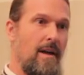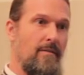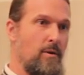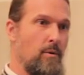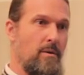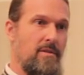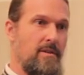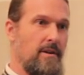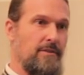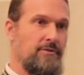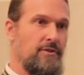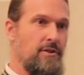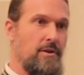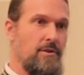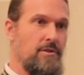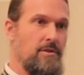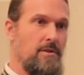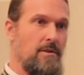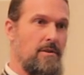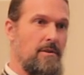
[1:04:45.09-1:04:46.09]
Every Orthodox
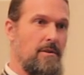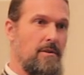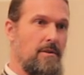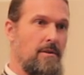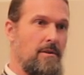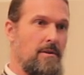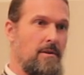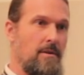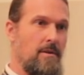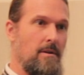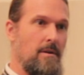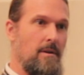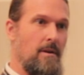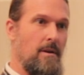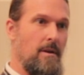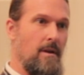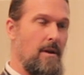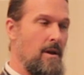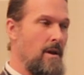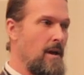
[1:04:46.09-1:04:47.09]
church.
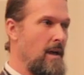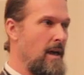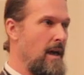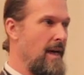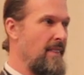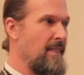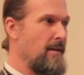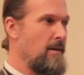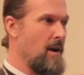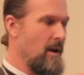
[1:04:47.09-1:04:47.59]
And